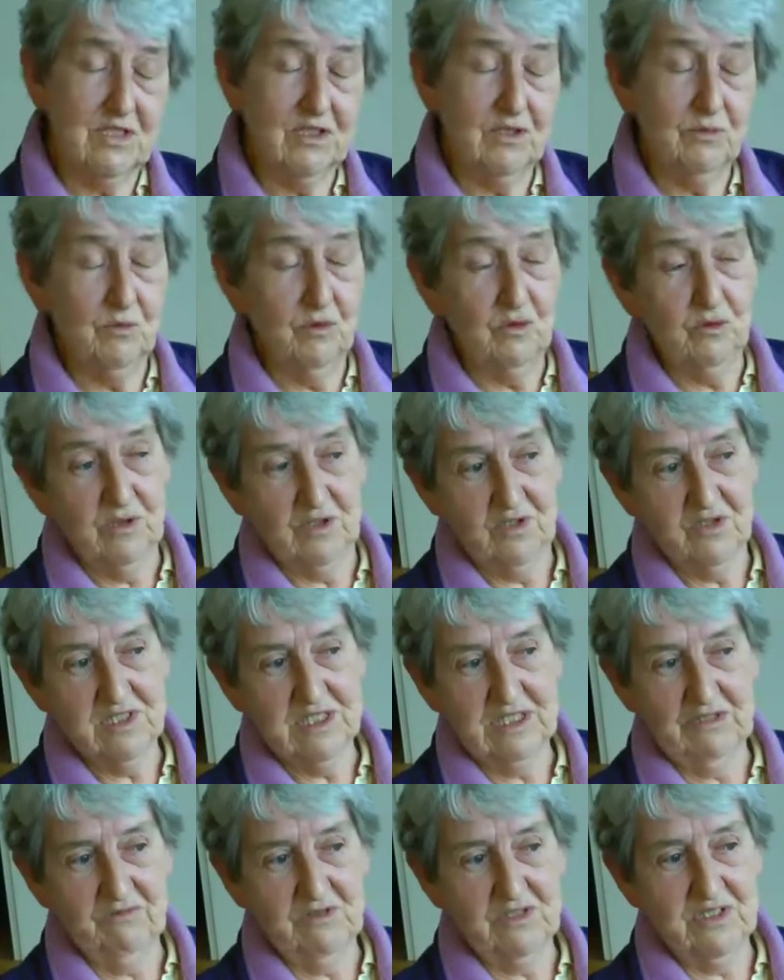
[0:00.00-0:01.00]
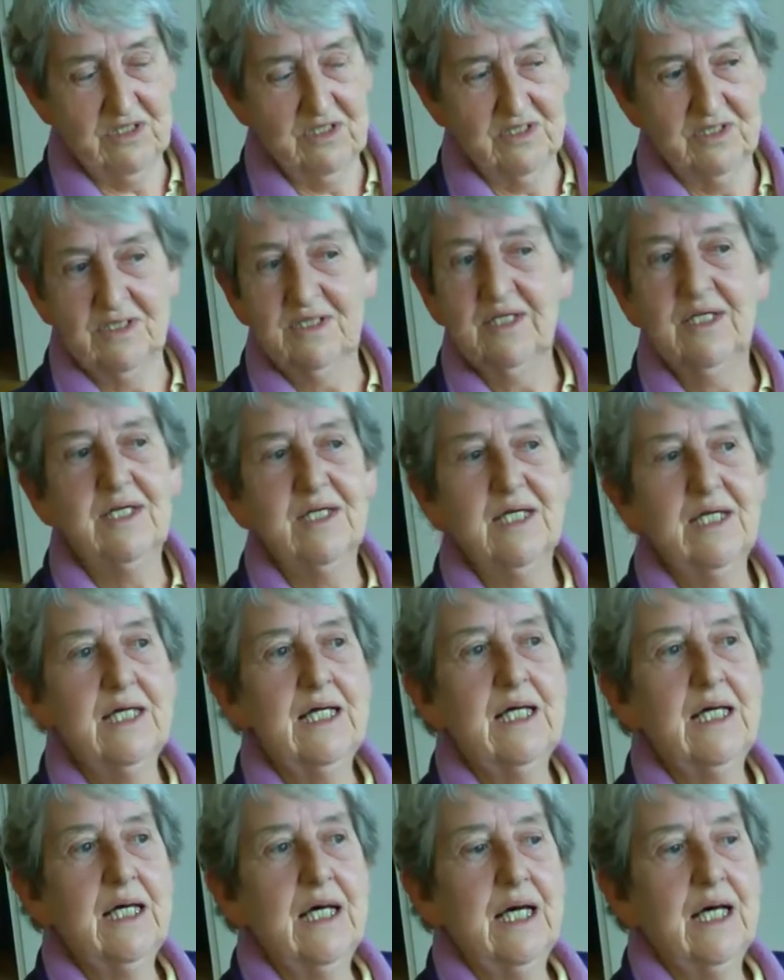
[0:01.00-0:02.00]
in the morning services.
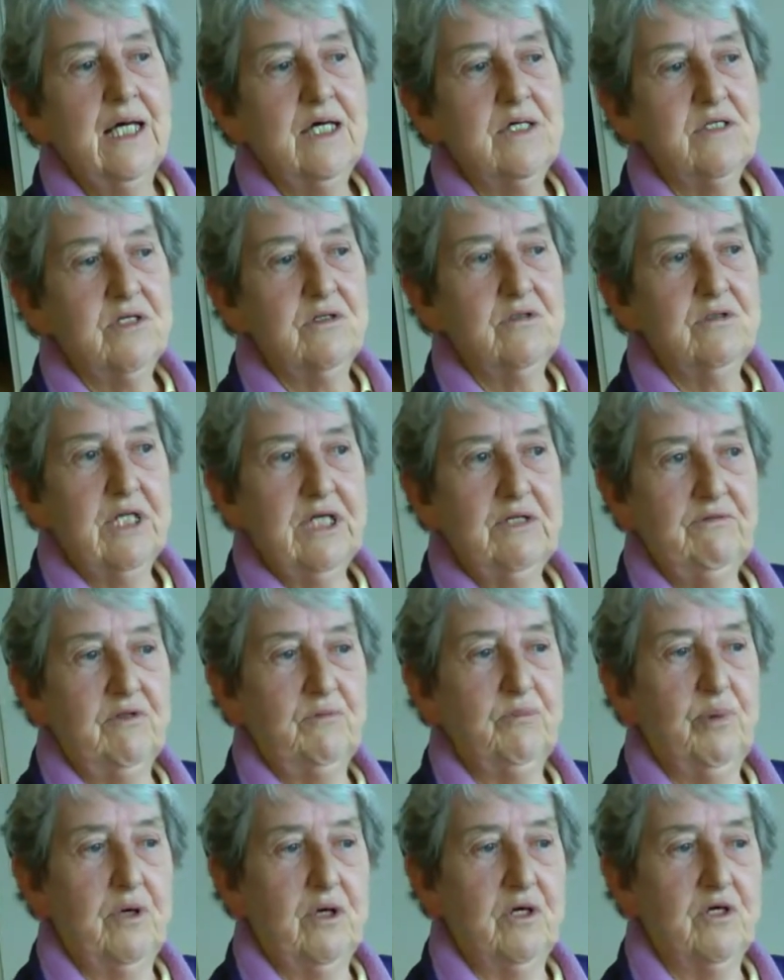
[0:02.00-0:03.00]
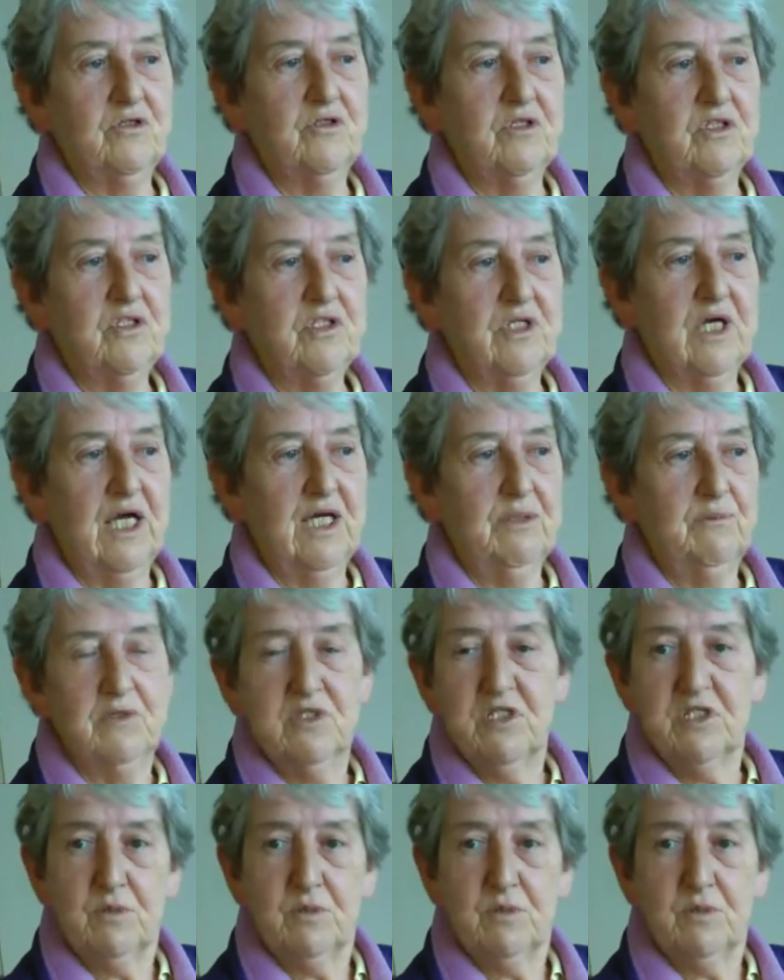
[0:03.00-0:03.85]
So David Partridge came and